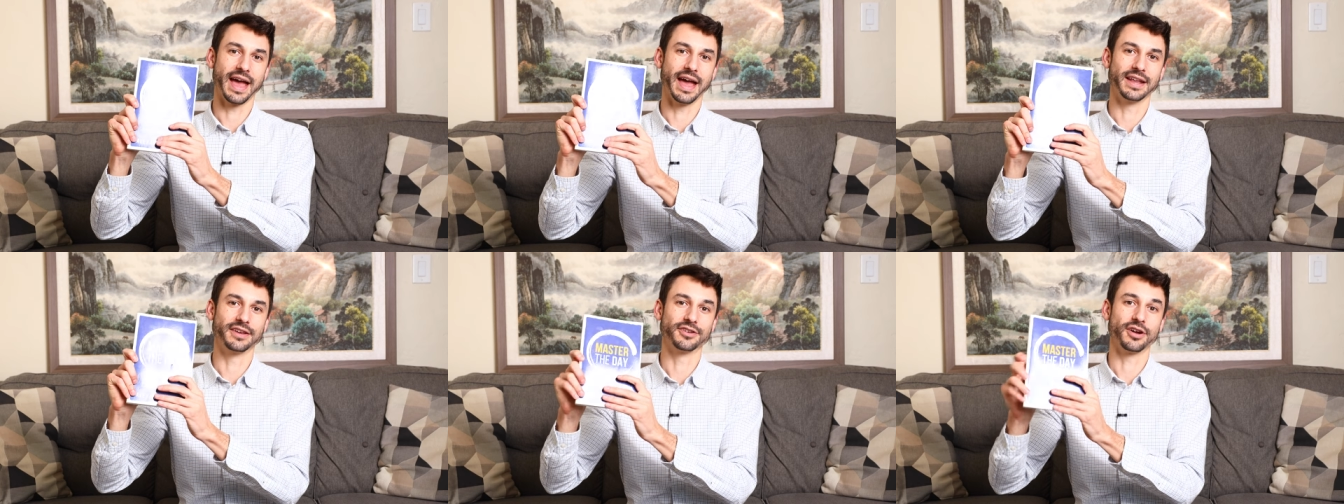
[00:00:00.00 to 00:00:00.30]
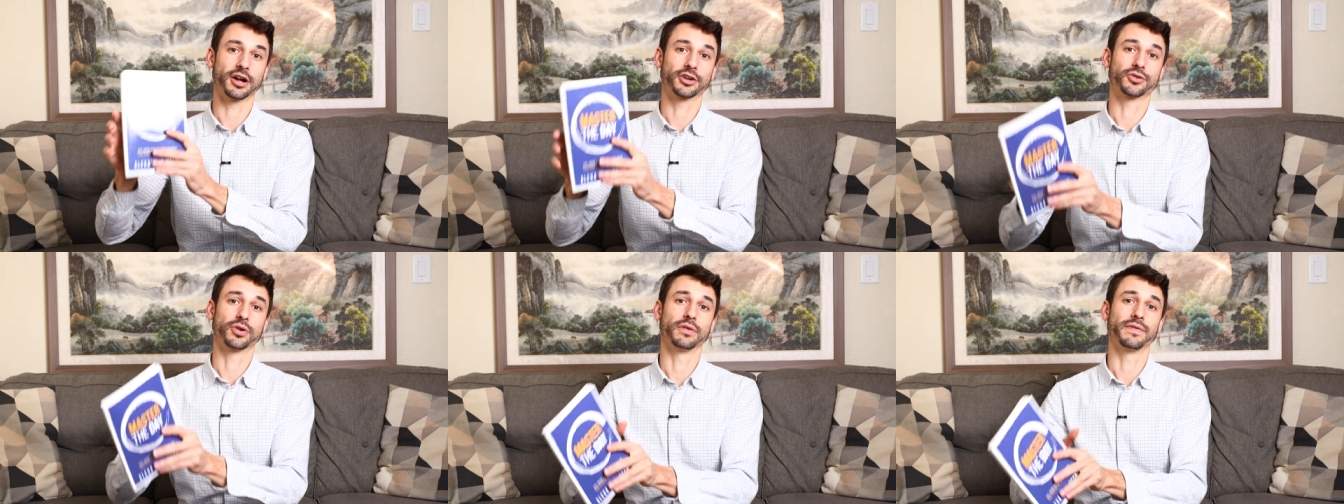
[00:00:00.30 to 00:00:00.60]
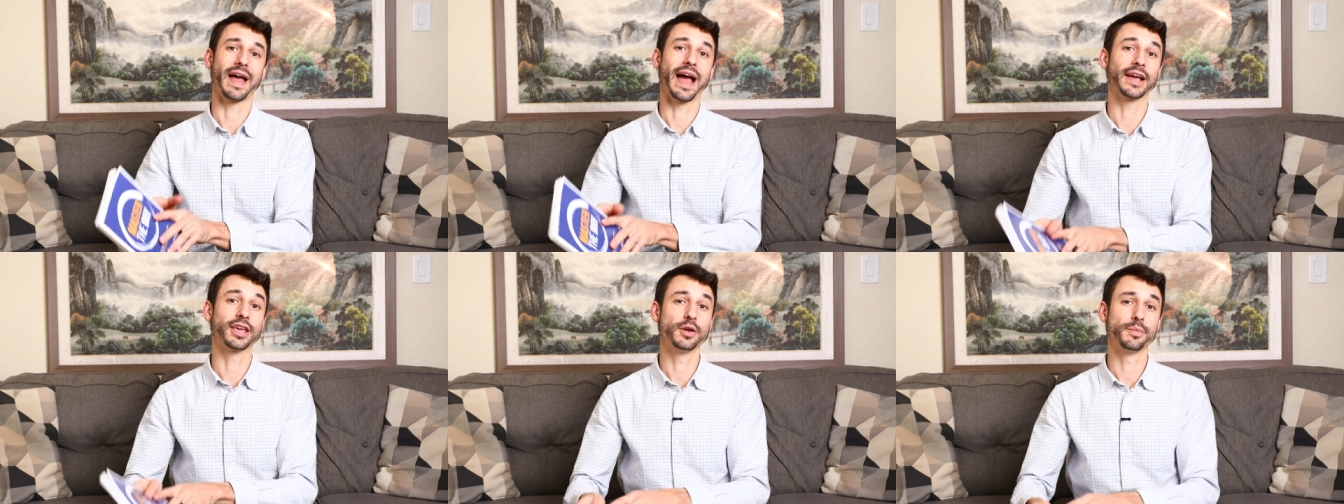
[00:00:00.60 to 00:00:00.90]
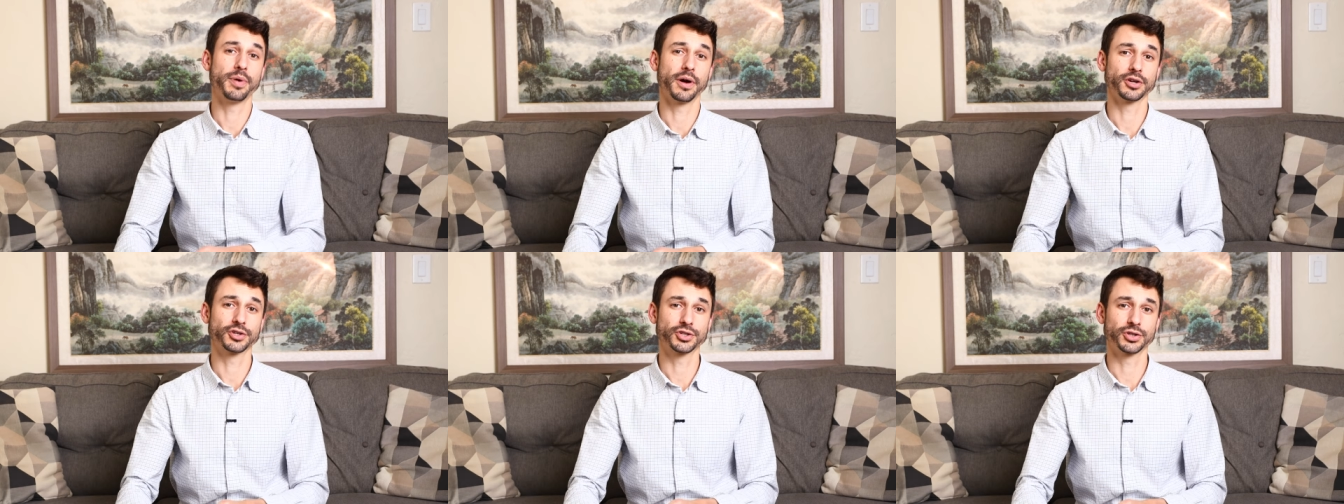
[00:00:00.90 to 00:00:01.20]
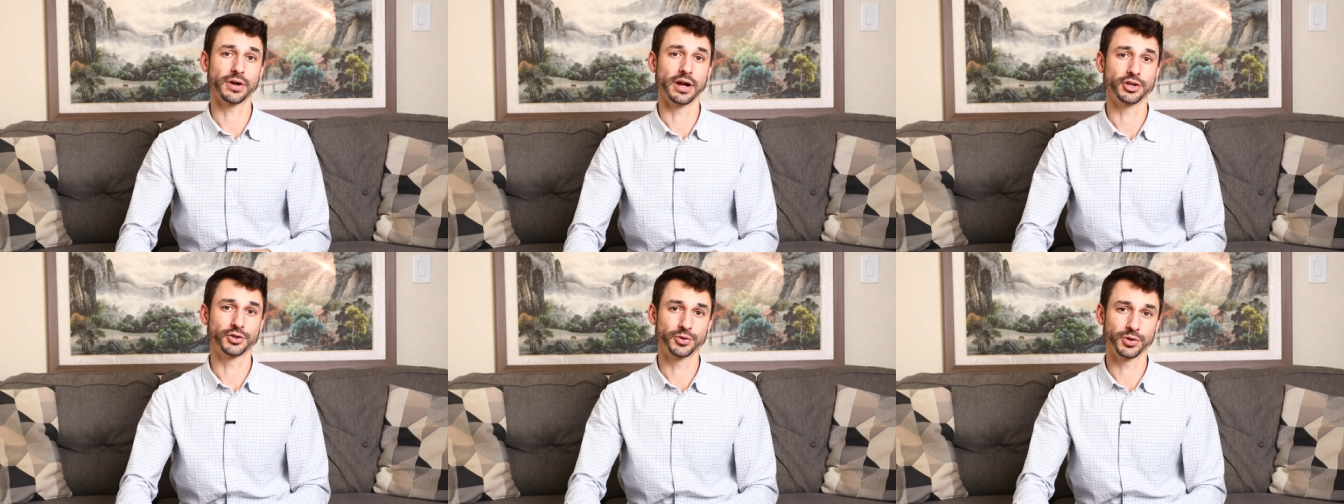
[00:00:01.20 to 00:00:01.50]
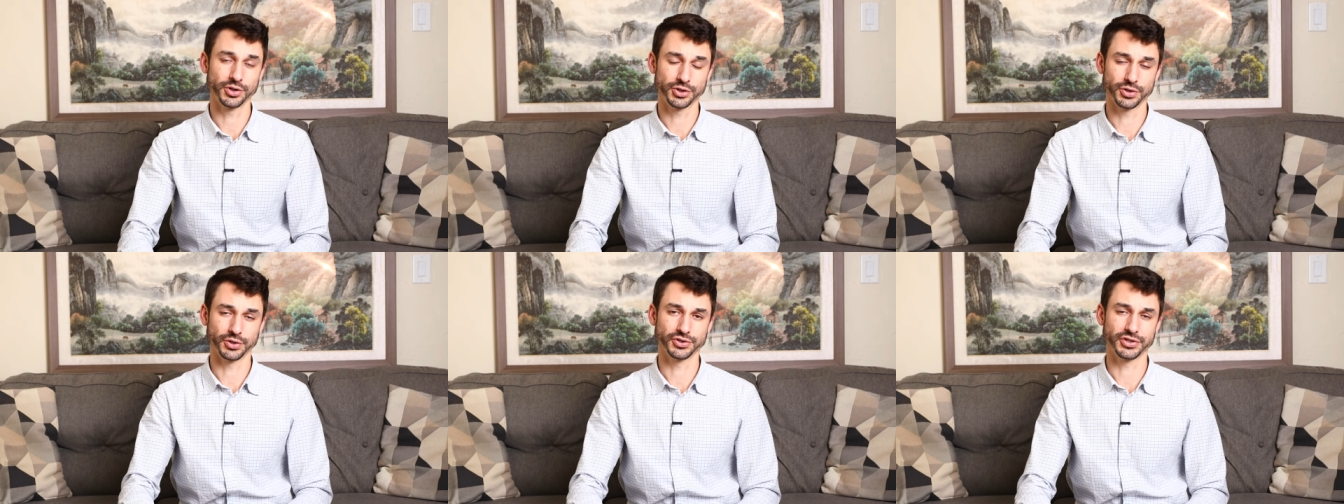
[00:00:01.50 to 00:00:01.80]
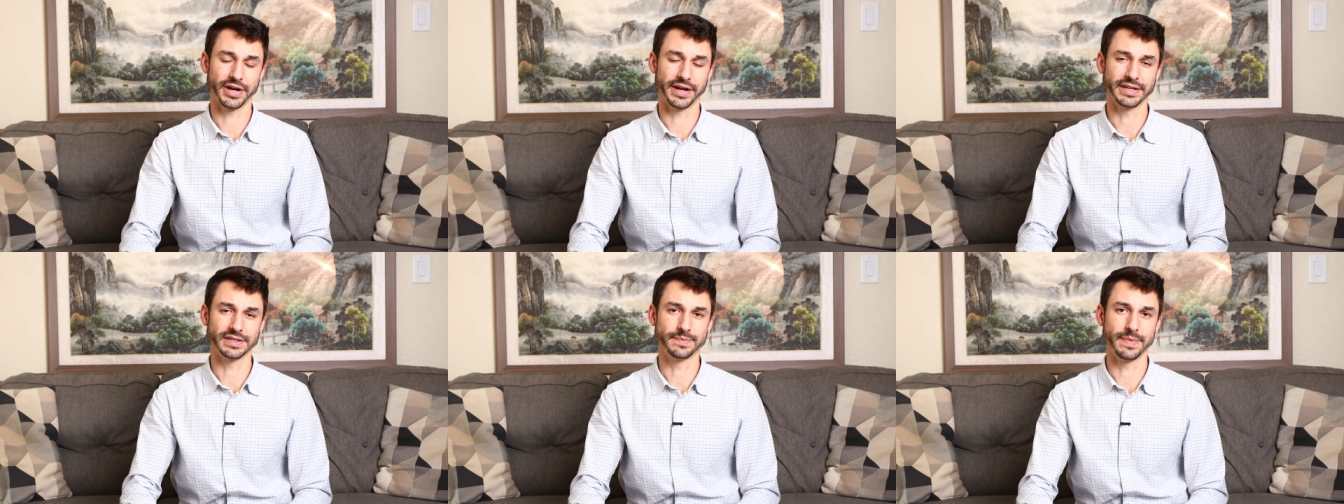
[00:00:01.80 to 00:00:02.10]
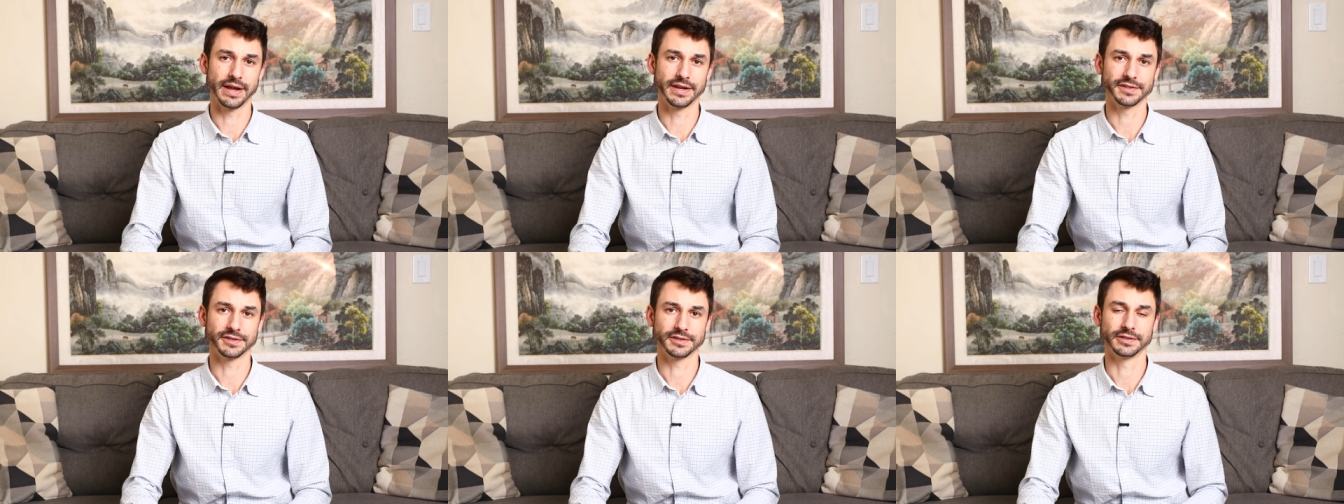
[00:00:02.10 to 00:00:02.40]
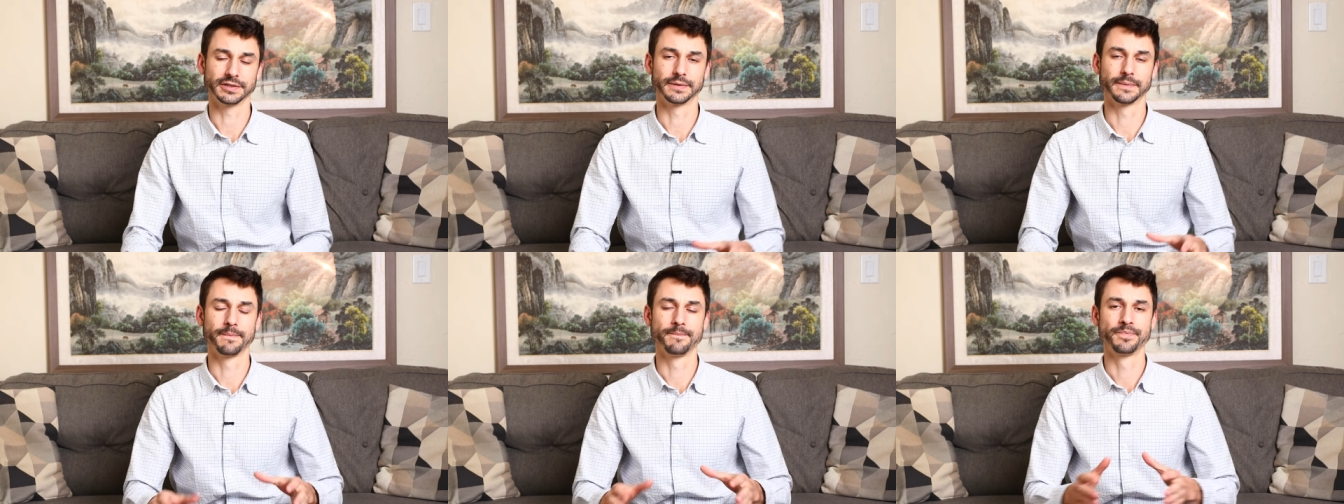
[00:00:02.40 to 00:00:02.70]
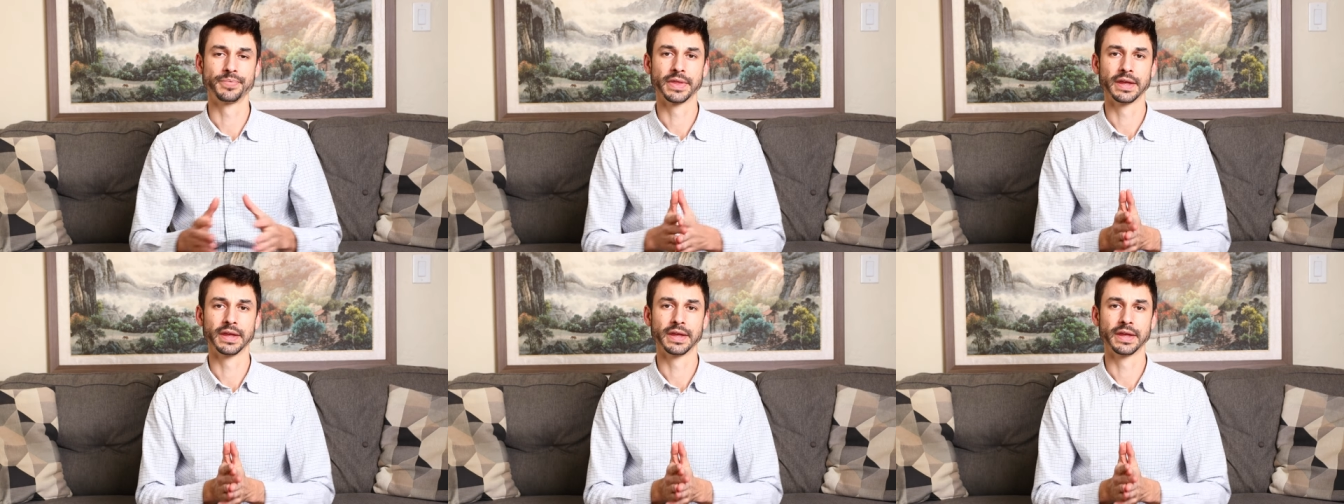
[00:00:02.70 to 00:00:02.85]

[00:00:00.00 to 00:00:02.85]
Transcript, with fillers: and doctor of acupuncture and traditional Chinese medicine.